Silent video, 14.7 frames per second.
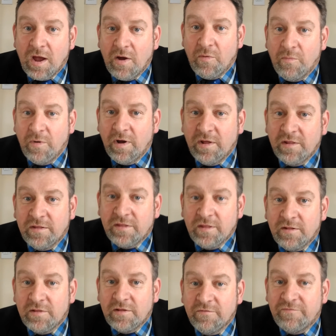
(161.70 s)
was
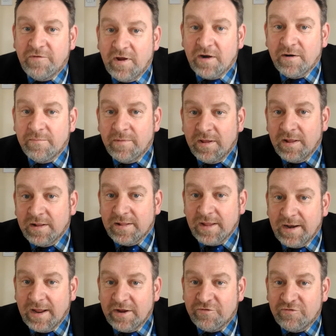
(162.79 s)
the firm that
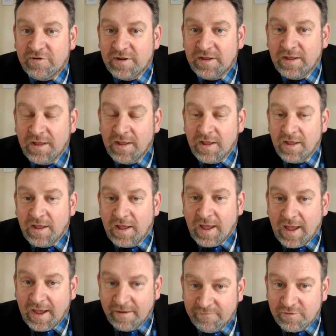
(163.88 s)
actually
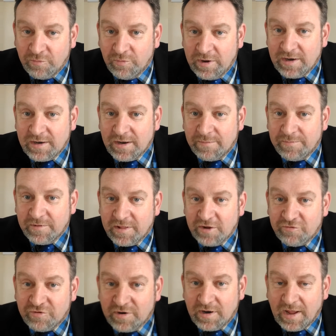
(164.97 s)
have the will in their
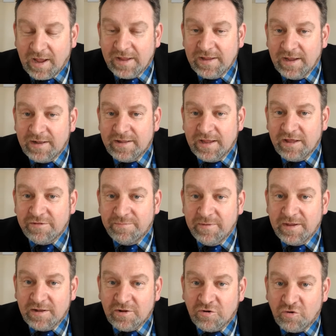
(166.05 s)
possession, and yet takes
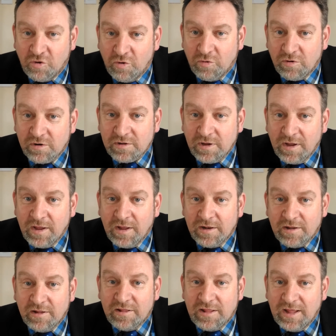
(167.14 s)
me into court
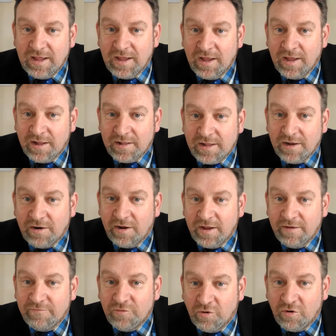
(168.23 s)
to say that I
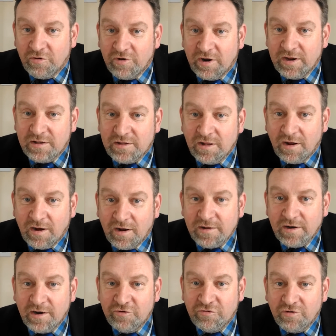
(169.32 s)
have no rights or
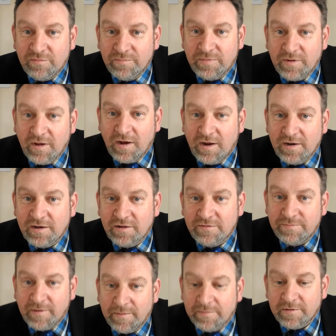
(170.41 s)
that I shouldn't be on this
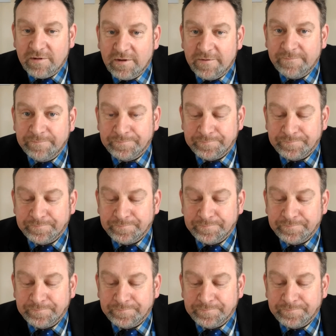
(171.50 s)
property.